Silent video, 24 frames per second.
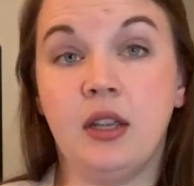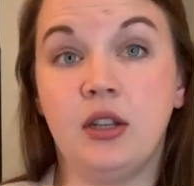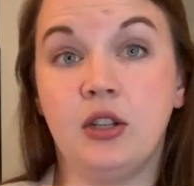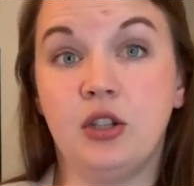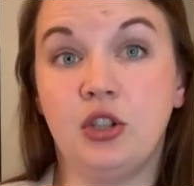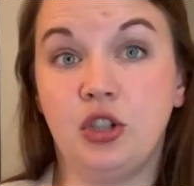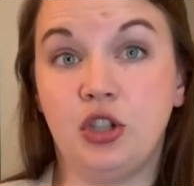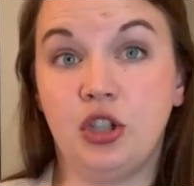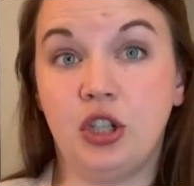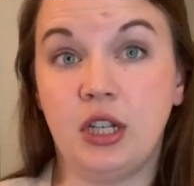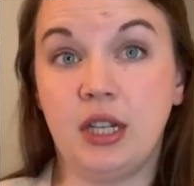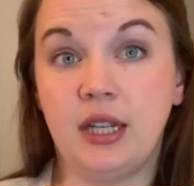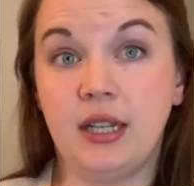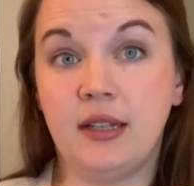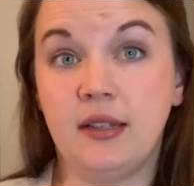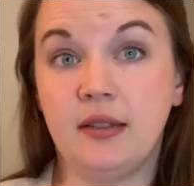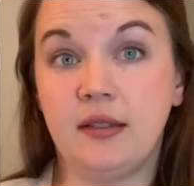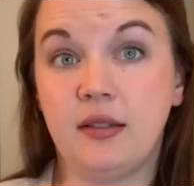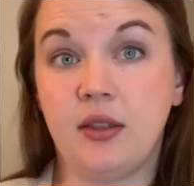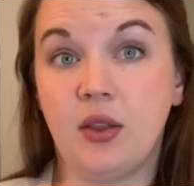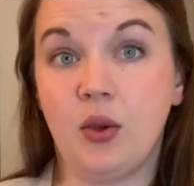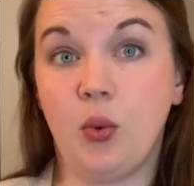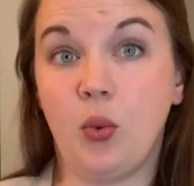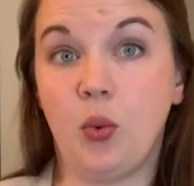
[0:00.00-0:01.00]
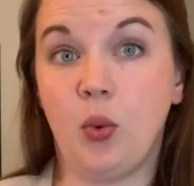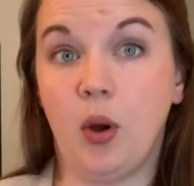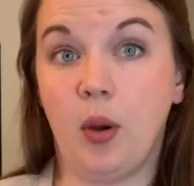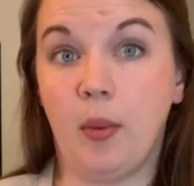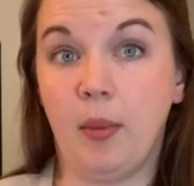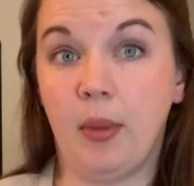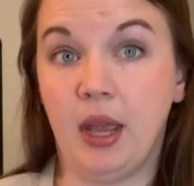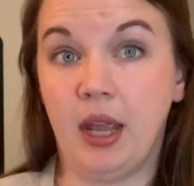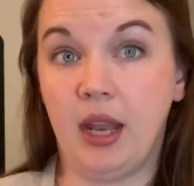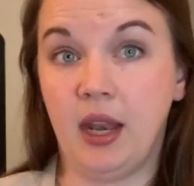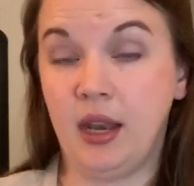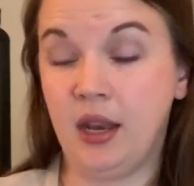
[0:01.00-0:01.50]
She's the
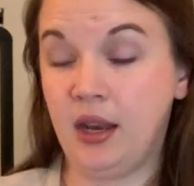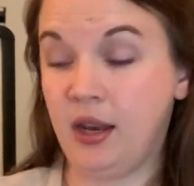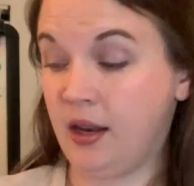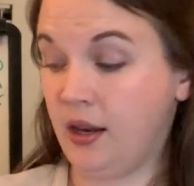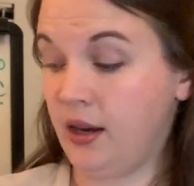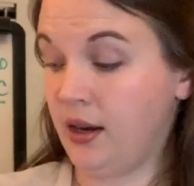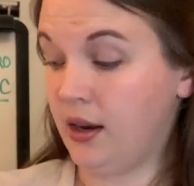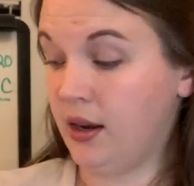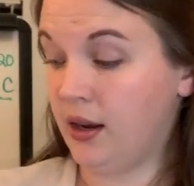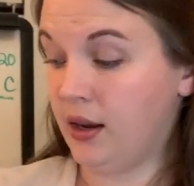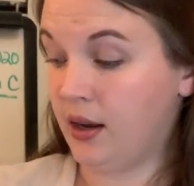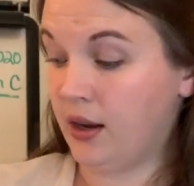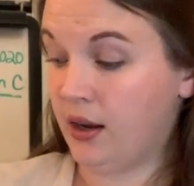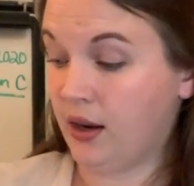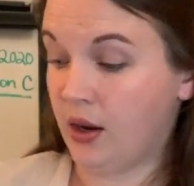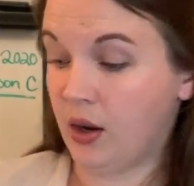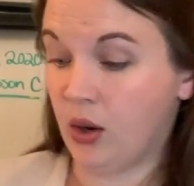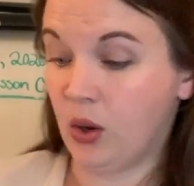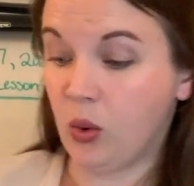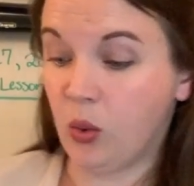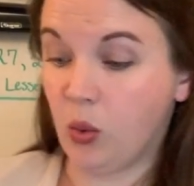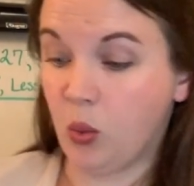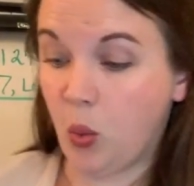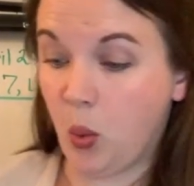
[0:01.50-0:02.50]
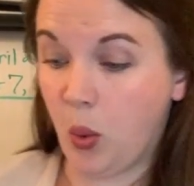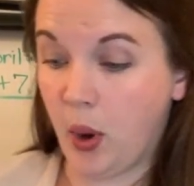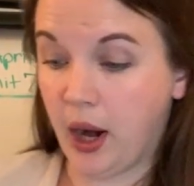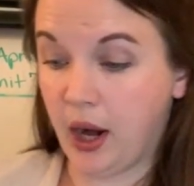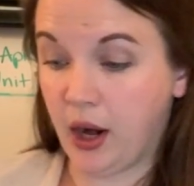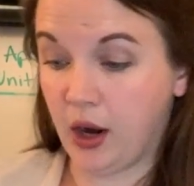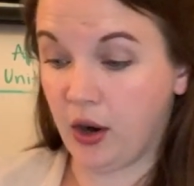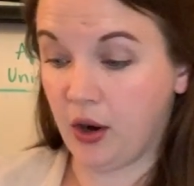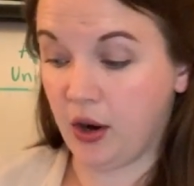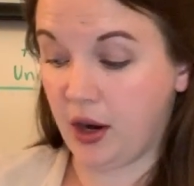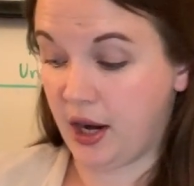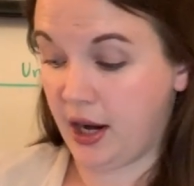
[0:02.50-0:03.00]
woman
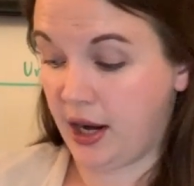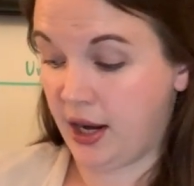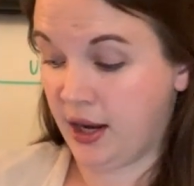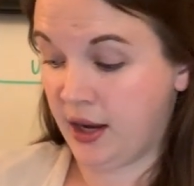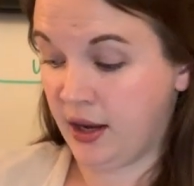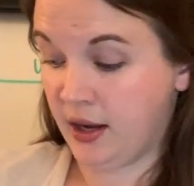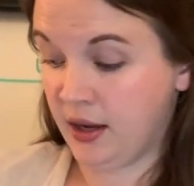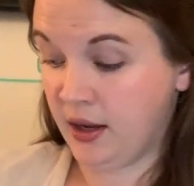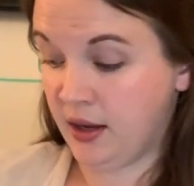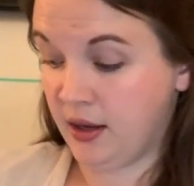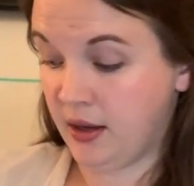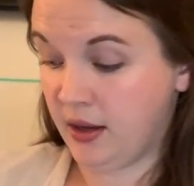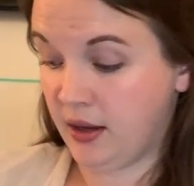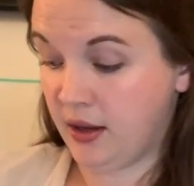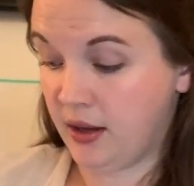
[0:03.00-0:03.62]
wearing